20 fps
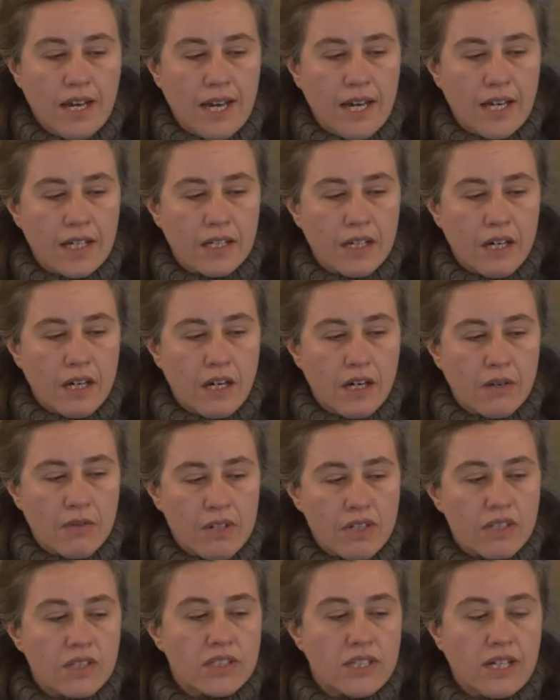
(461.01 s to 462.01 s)
and
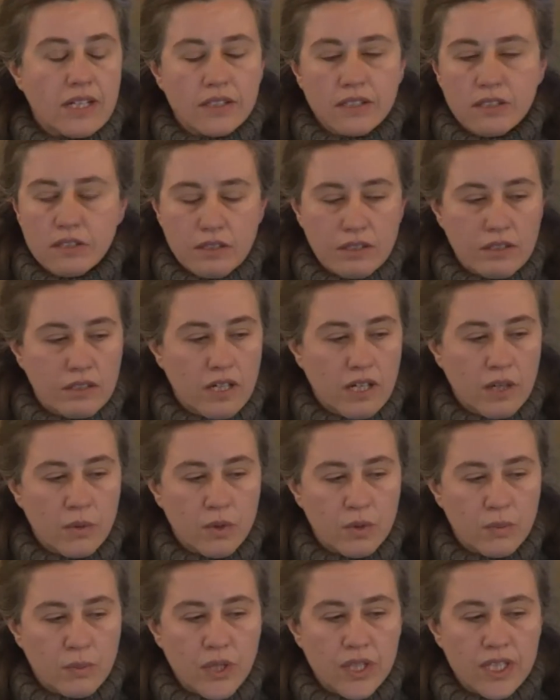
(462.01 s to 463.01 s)
Russell Dalton
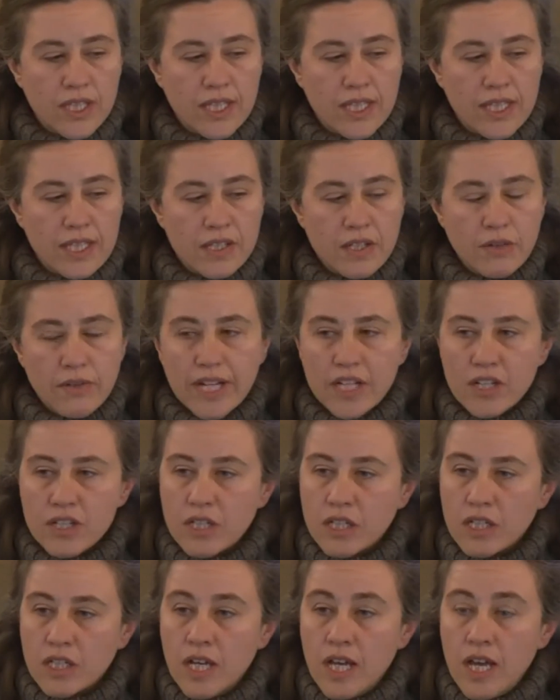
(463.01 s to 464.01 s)
would point in this
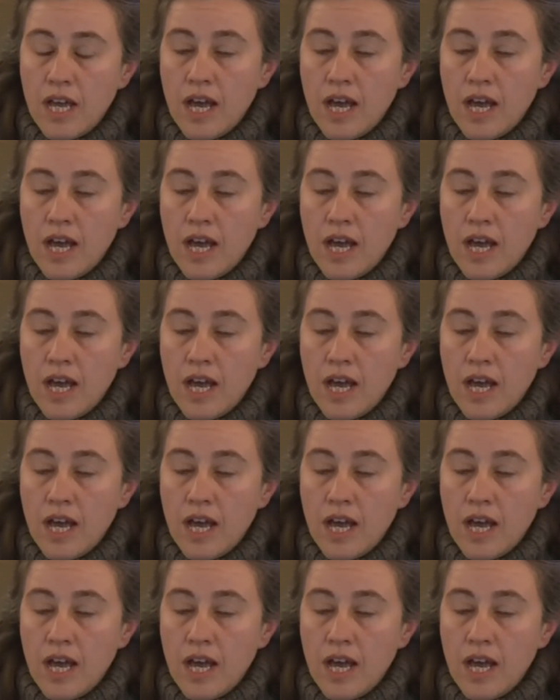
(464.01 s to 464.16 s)
direction.